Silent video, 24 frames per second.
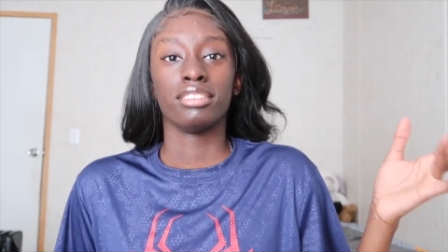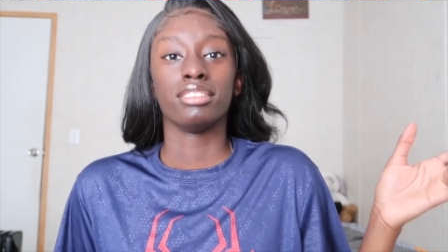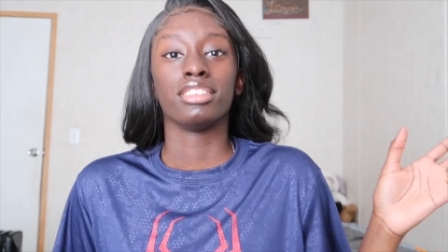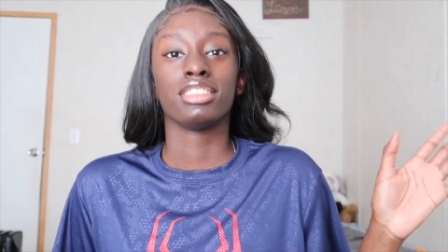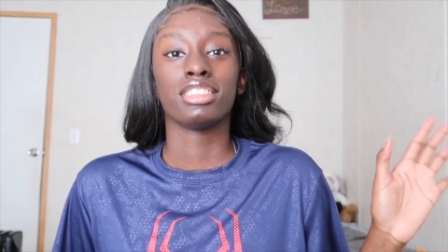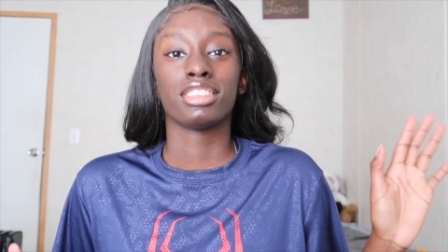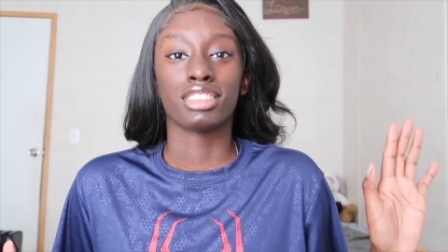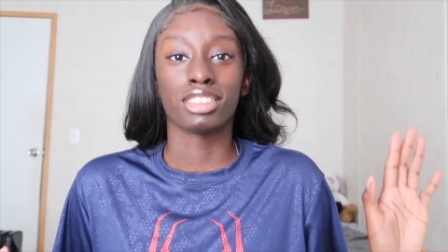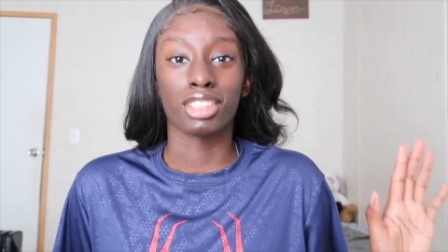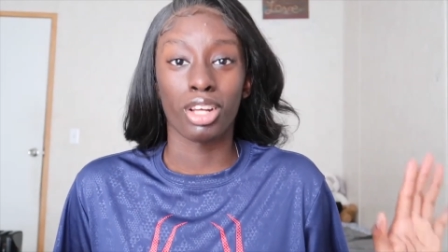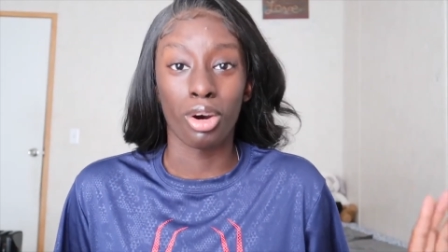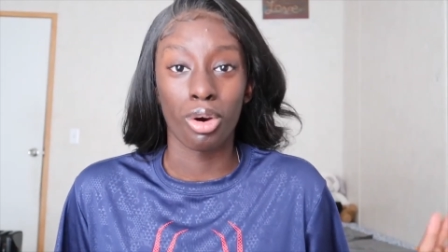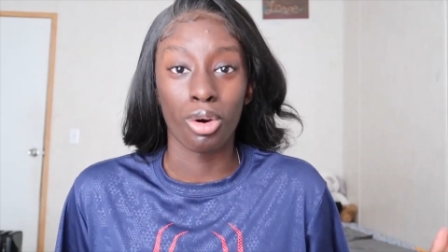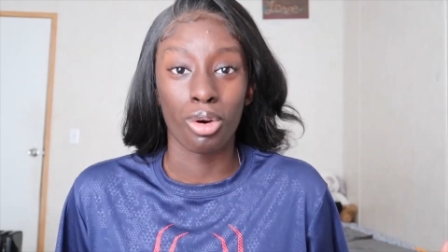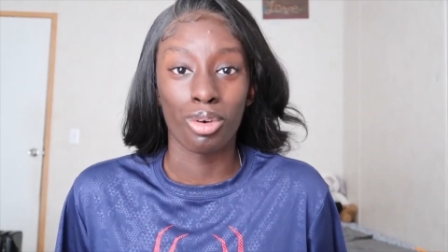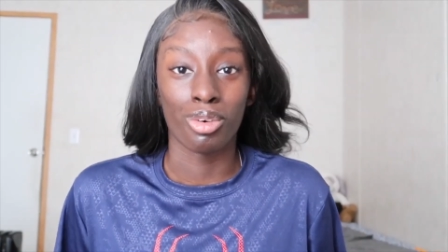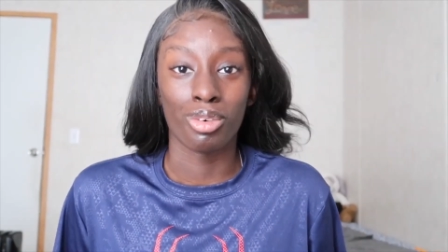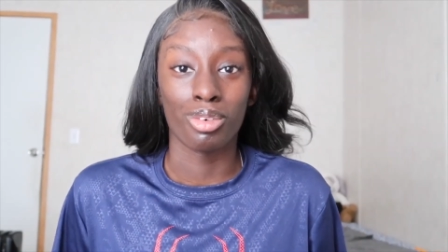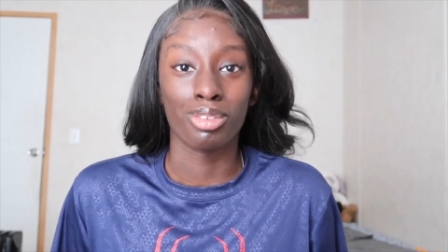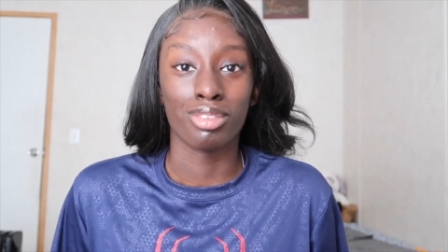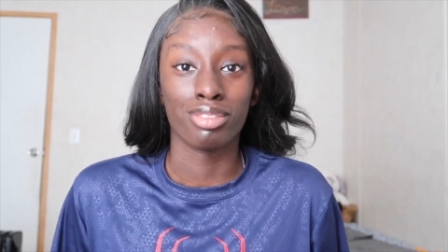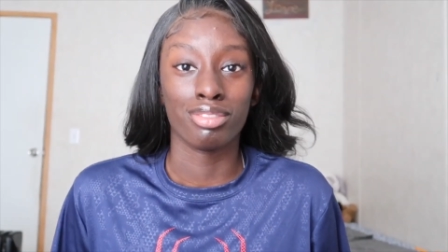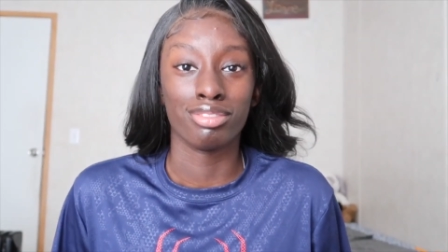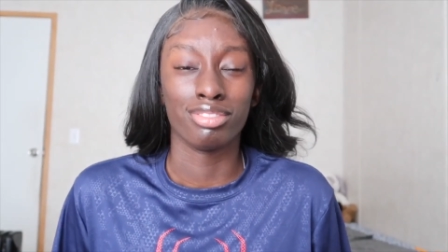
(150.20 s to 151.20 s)

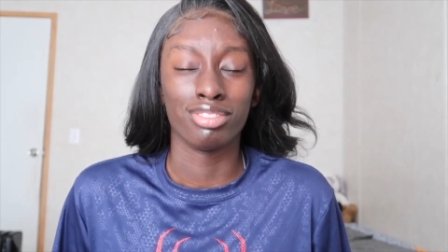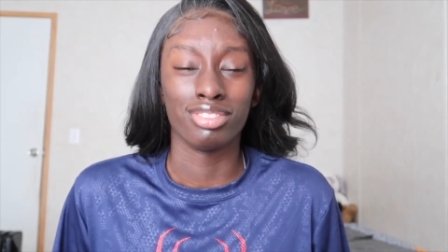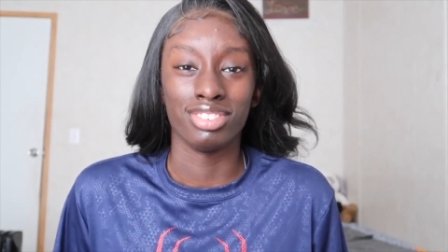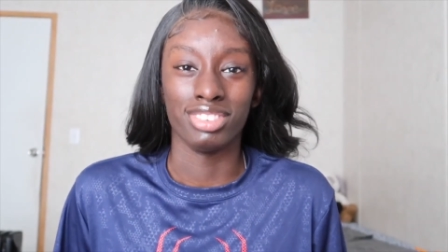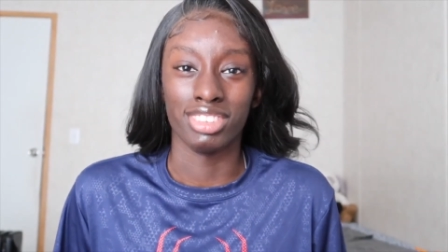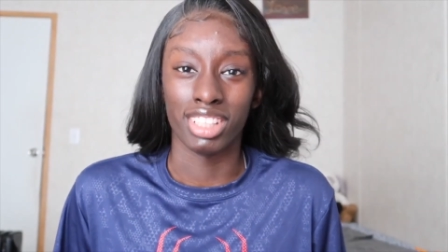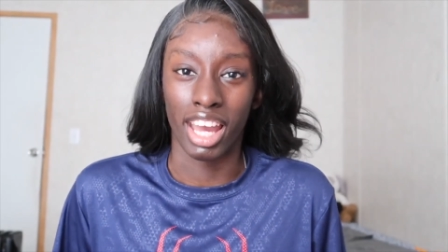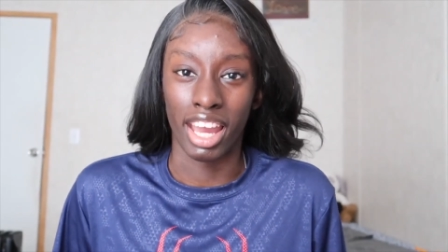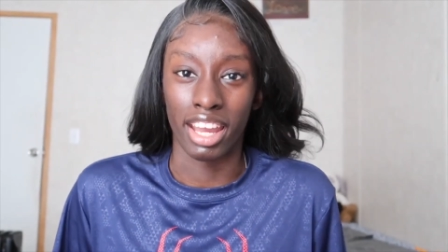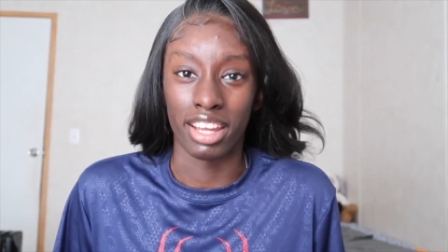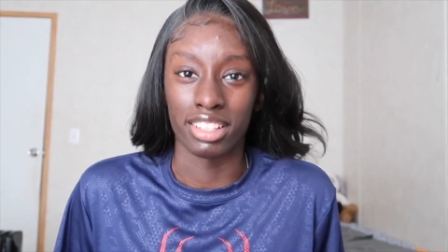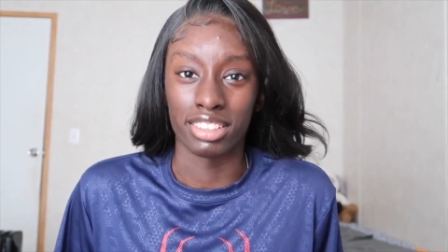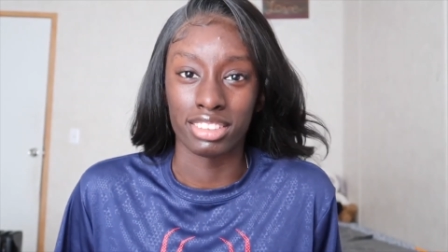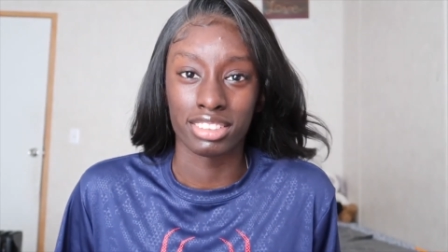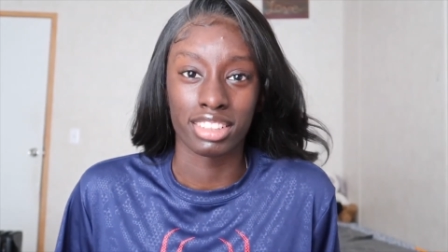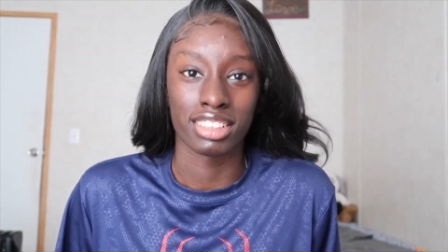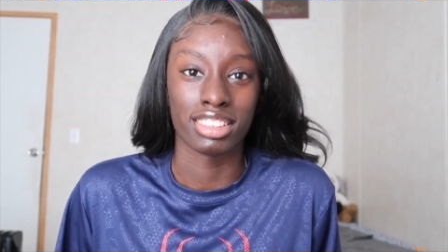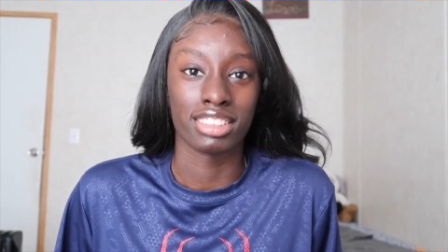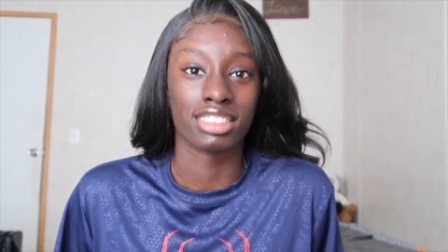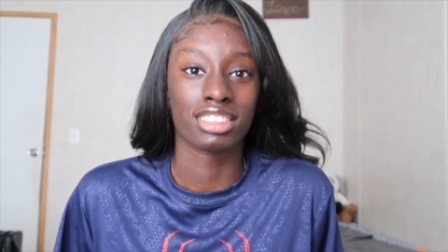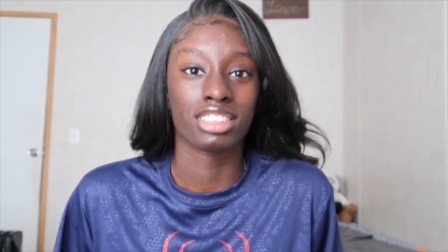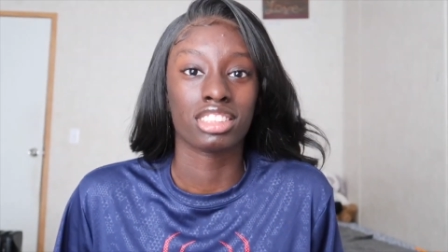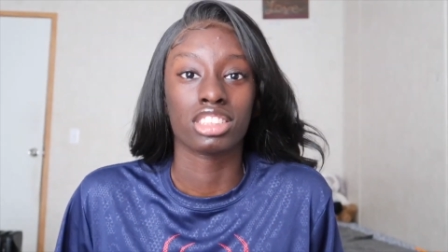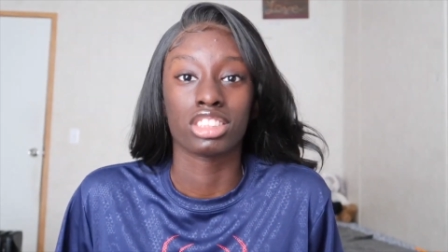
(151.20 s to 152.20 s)
so nice.
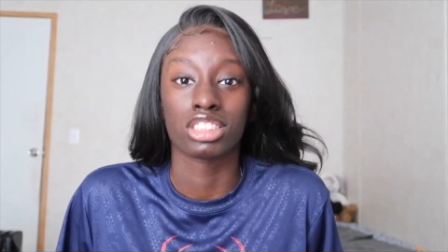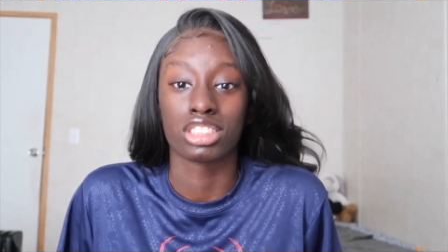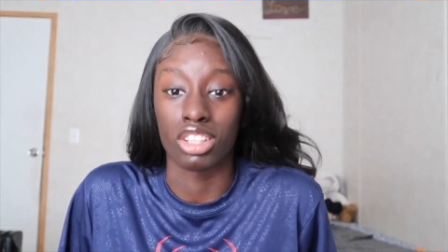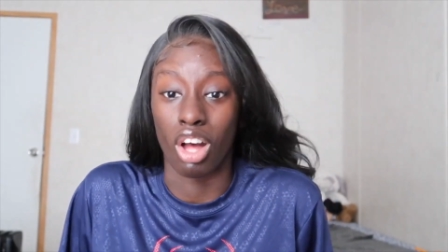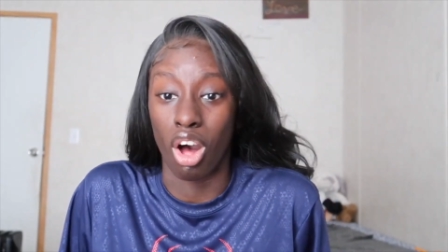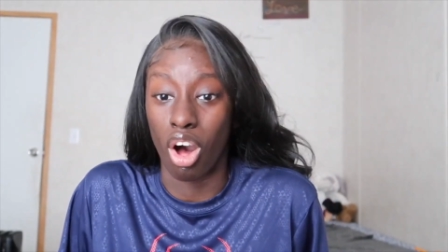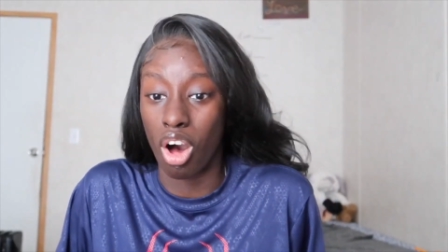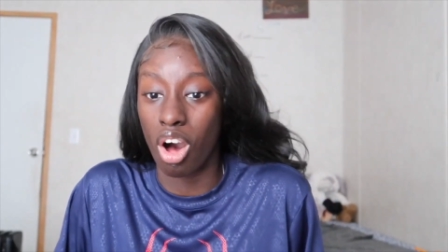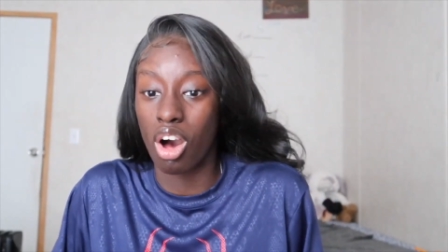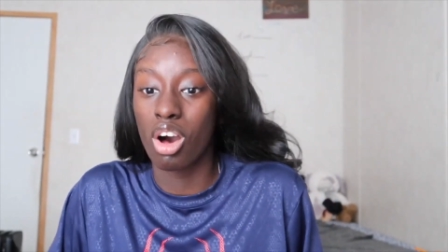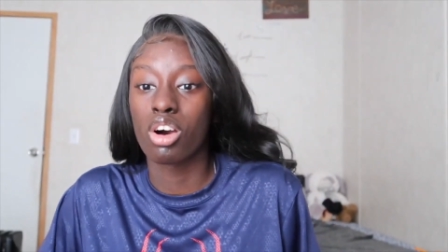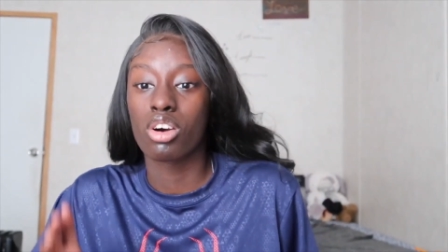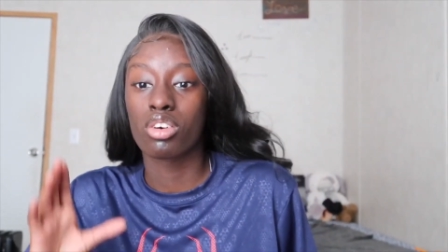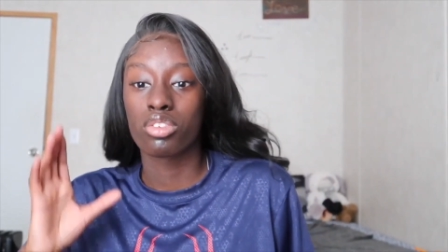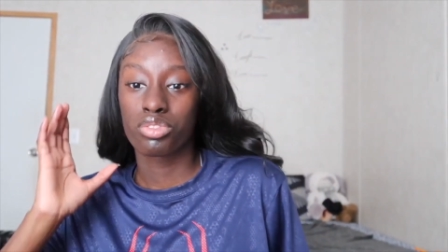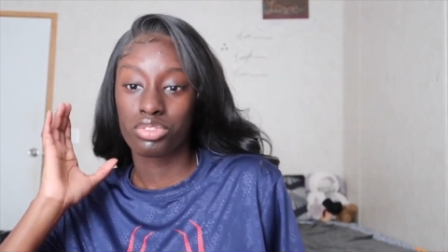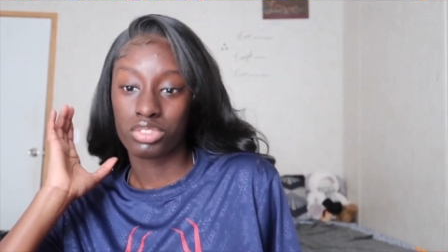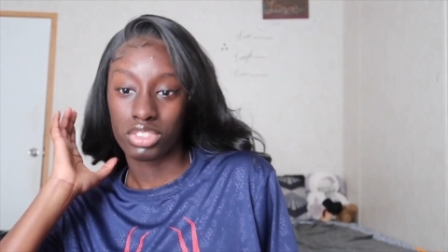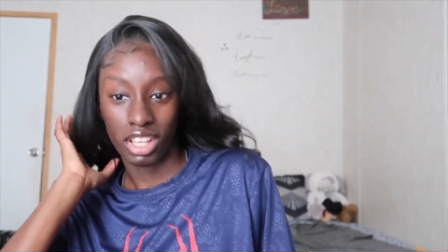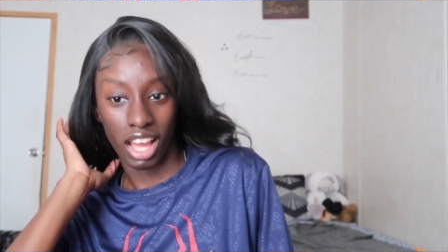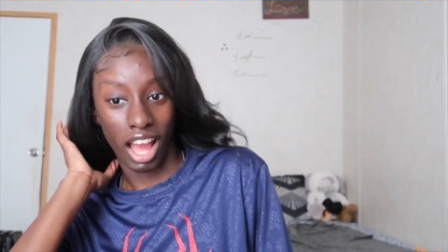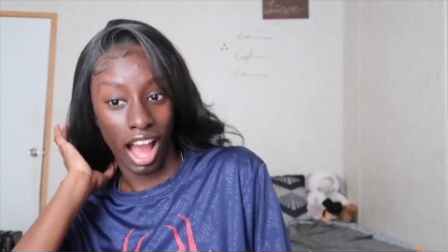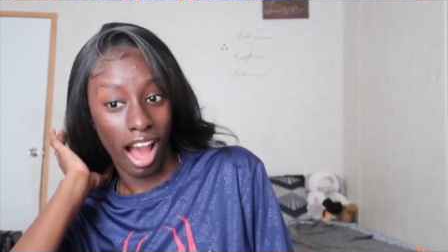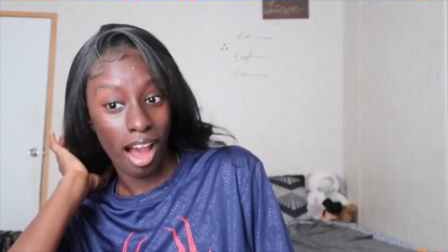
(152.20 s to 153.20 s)
It's soft.